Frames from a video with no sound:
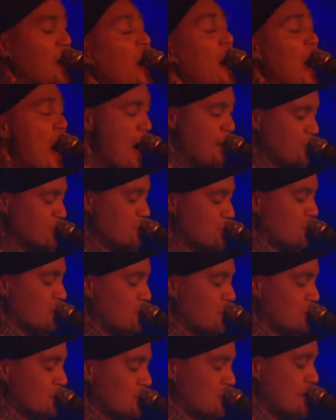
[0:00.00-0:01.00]
in the same way as
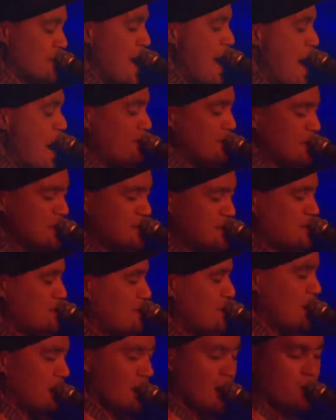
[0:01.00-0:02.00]
this tree
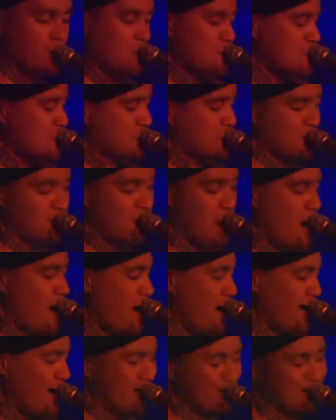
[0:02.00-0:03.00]
has now become the emblem
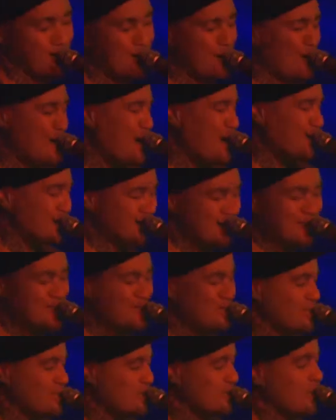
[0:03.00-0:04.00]
of the city because
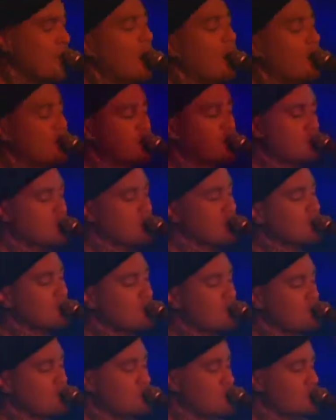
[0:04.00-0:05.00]
it is so